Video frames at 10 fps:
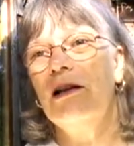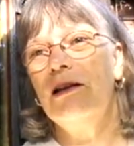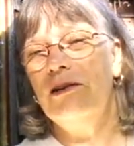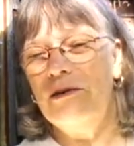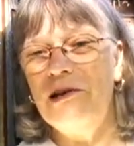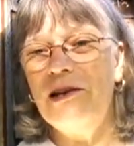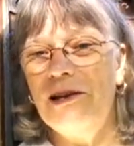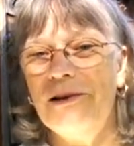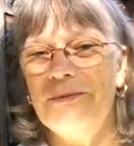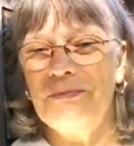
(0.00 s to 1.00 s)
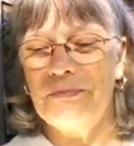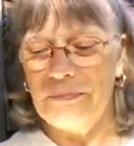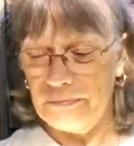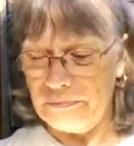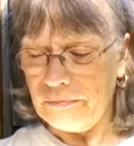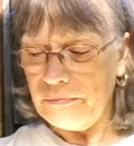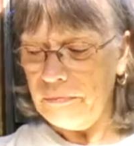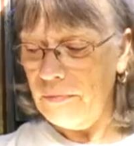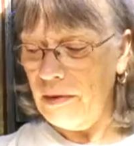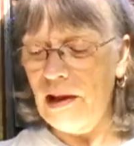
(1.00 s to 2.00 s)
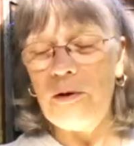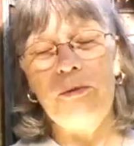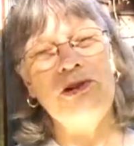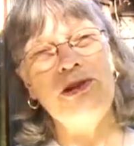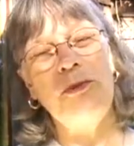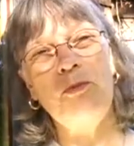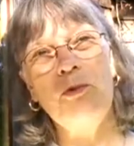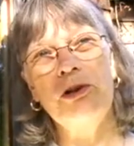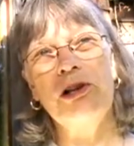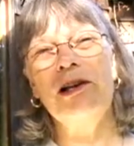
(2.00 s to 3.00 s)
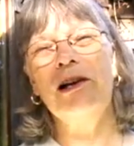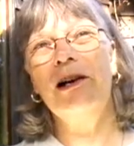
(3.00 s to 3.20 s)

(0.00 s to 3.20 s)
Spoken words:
in the media, which I'm working